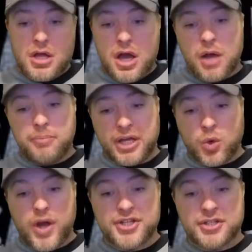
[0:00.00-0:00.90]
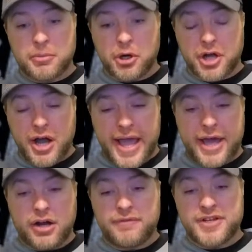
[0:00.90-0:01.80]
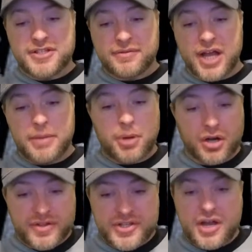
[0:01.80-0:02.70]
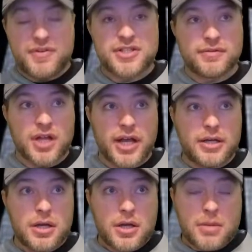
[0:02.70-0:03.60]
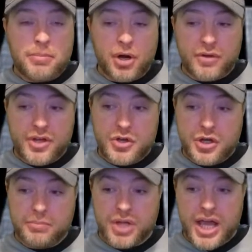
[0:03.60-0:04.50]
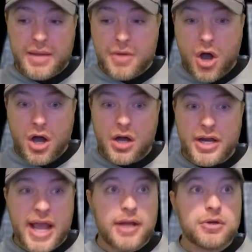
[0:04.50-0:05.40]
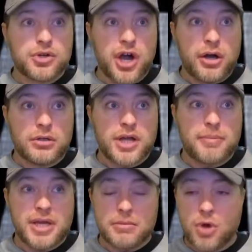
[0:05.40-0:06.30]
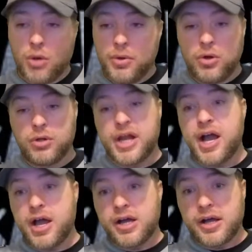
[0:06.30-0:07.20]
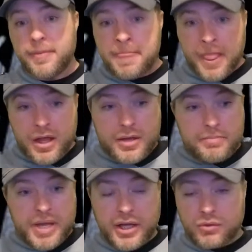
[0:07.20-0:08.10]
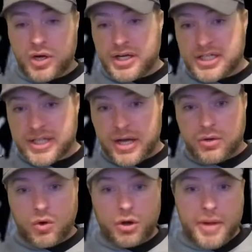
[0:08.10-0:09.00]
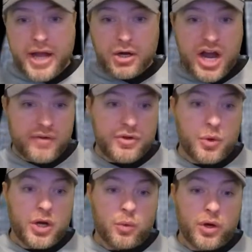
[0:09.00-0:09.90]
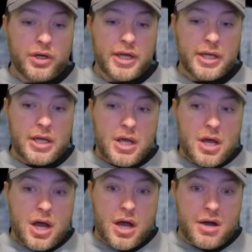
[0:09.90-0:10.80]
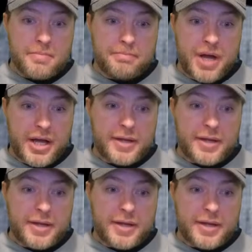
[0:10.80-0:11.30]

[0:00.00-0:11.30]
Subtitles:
a big question mark at offensive line. Part of it's the offensive line. Part of it you could blame on Aiden O'Connell not being mobile, not being a running style quarterback, or however you want to word it. But